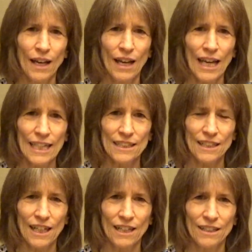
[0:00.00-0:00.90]
And
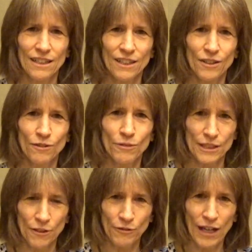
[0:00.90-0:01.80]

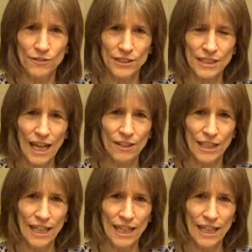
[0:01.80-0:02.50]
when they found this out,